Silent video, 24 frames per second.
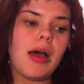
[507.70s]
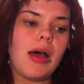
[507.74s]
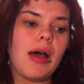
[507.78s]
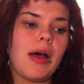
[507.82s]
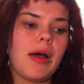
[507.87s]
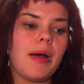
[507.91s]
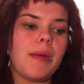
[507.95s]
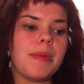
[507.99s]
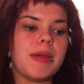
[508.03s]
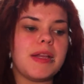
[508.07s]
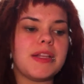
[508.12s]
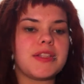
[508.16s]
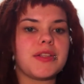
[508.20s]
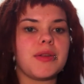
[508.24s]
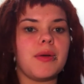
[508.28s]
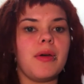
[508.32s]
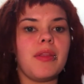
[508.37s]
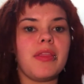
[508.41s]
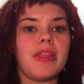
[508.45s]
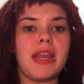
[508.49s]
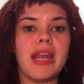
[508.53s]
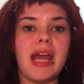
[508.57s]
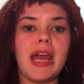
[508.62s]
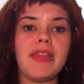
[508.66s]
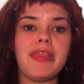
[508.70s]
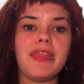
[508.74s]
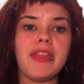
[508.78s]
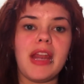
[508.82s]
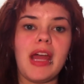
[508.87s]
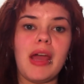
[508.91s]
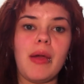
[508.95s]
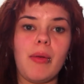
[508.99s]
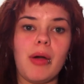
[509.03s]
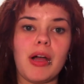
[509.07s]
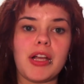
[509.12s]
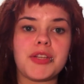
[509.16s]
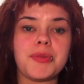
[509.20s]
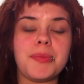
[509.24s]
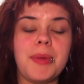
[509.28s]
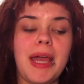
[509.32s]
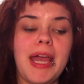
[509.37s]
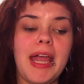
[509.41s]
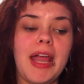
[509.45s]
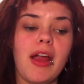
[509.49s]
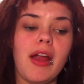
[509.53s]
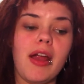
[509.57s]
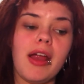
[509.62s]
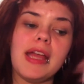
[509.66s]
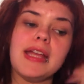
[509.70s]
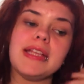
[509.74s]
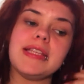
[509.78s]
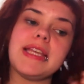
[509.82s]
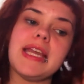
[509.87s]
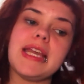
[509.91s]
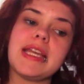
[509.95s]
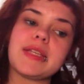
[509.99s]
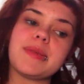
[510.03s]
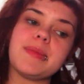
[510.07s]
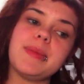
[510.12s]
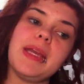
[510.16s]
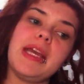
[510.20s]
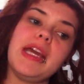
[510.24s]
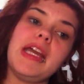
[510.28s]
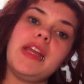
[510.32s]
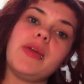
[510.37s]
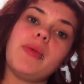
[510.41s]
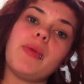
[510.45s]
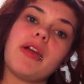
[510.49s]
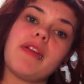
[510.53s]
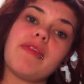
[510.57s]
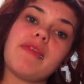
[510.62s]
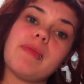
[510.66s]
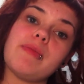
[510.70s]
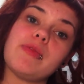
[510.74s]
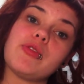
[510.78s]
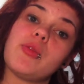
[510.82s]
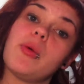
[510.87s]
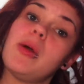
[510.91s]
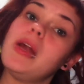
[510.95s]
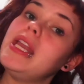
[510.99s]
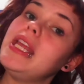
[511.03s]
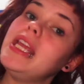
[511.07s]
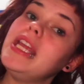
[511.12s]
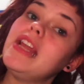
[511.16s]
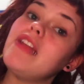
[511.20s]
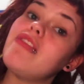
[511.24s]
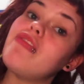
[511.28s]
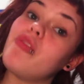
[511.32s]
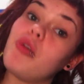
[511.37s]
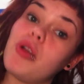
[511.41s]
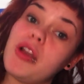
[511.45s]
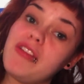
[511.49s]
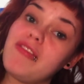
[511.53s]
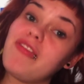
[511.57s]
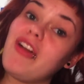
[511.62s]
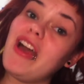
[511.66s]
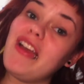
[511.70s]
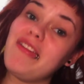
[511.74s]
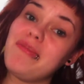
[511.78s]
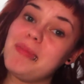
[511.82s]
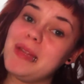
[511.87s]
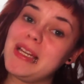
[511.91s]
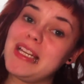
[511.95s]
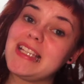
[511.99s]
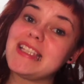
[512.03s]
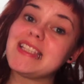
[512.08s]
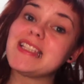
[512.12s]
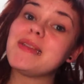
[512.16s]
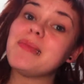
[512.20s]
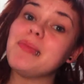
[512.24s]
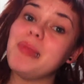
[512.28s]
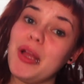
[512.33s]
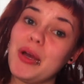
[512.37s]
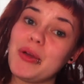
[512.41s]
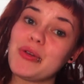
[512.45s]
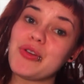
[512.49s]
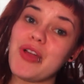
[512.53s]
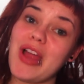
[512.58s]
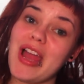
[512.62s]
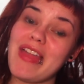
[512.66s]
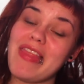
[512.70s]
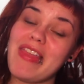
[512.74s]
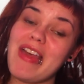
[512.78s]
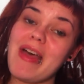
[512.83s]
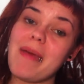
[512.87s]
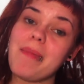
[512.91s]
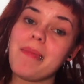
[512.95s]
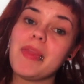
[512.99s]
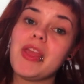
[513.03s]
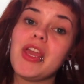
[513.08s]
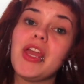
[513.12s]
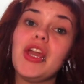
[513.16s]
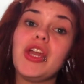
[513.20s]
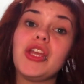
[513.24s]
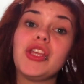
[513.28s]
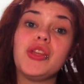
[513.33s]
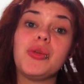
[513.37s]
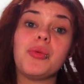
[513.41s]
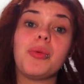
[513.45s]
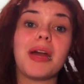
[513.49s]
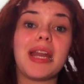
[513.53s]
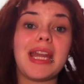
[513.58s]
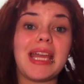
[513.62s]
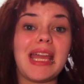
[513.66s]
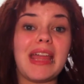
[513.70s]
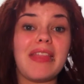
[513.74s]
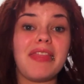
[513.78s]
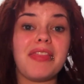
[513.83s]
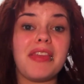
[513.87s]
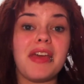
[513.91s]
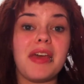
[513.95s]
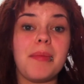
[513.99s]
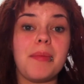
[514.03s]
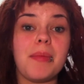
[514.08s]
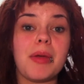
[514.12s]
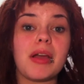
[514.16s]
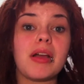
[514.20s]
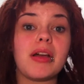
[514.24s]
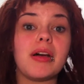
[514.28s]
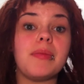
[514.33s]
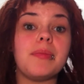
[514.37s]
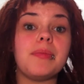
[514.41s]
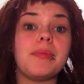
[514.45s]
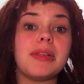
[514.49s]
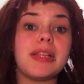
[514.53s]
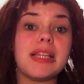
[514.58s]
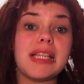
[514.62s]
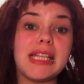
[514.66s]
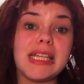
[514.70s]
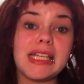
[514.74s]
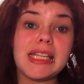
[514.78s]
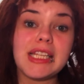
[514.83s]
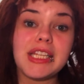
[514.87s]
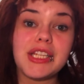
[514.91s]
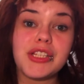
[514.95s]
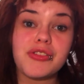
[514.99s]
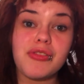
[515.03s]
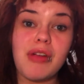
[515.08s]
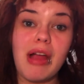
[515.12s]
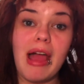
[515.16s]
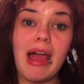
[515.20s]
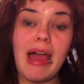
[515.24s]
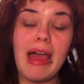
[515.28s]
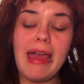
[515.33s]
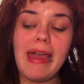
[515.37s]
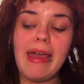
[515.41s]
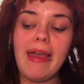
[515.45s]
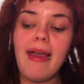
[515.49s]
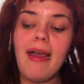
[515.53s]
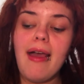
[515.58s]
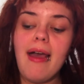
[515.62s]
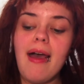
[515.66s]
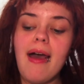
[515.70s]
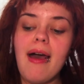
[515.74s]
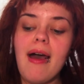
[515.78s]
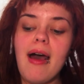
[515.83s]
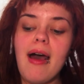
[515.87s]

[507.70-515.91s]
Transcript: and so on the night that I wash my hair, it takes me anywhere from 20 to 45 minutes to blow dry them. You want to get them completely dry,